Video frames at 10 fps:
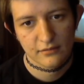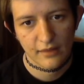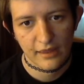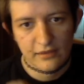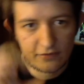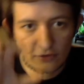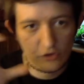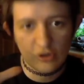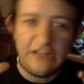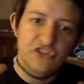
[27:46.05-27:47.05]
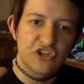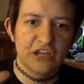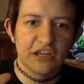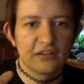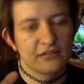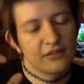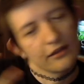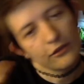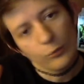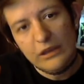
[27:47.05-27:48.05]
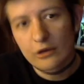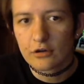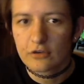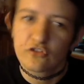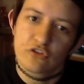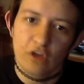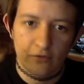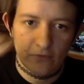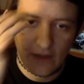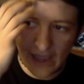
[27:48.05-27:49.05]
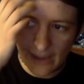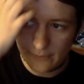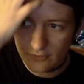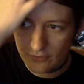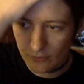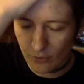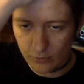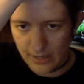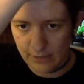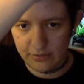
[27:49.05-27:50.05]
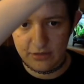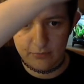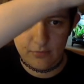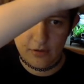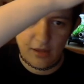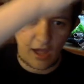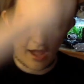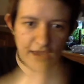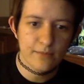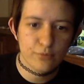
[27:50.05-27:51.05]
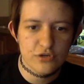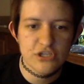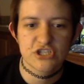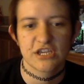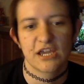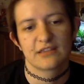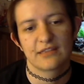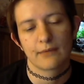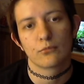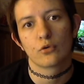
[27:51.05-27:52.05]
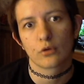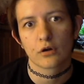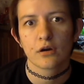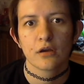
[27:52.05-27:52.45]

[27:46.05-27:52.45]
Like, the glitchiness and the weird stuff that happens around him. I appreciate that more.